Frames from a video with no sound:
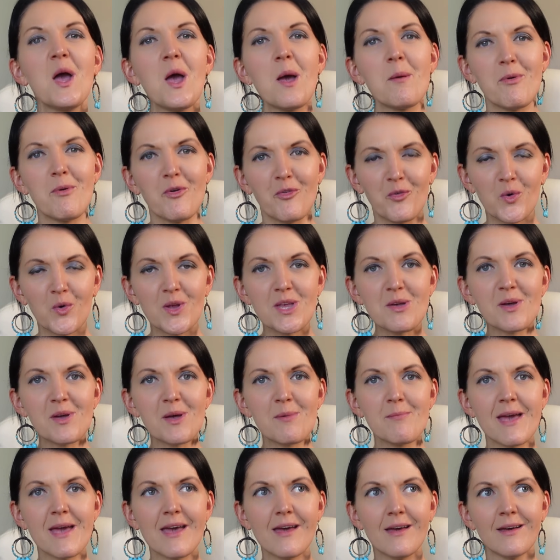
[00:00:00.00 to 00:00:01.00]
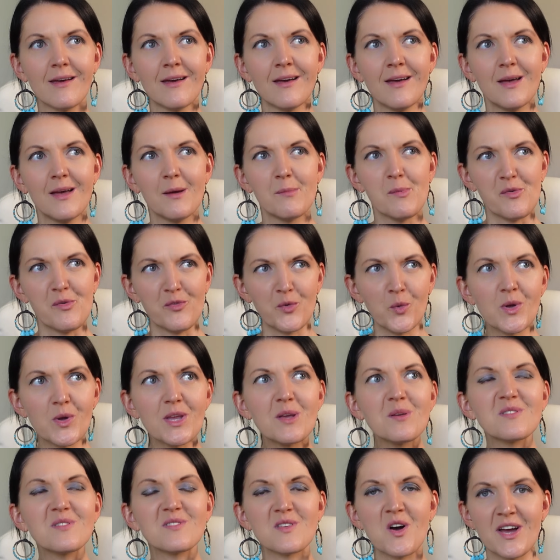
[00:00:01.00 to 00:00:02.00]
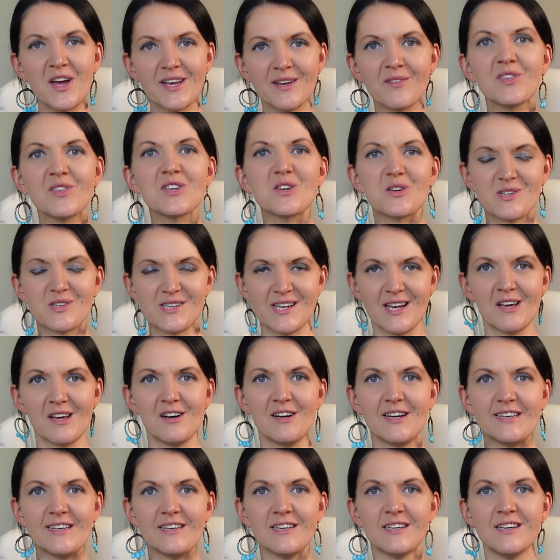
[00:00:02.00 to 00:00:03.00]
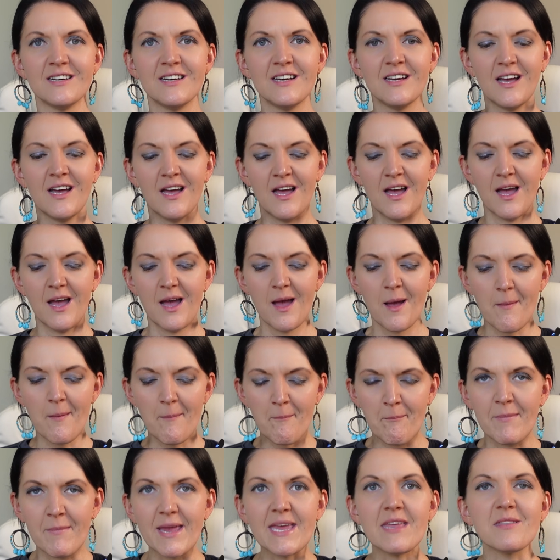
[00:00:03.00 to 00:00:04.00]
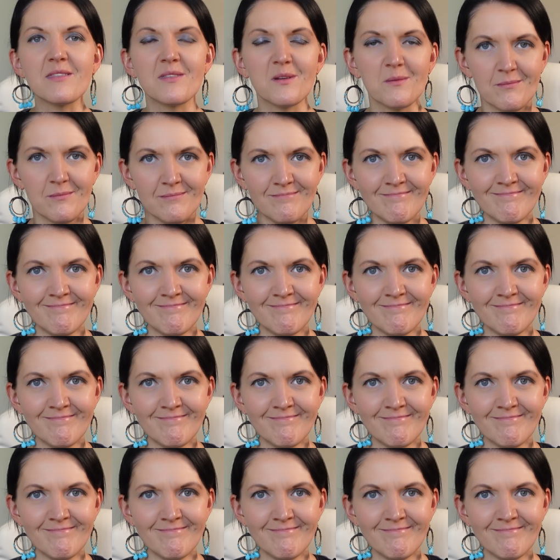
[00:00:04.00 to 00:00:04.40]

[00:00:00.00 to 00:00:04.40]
Before you commit, before you sign on the dotted line, meet them.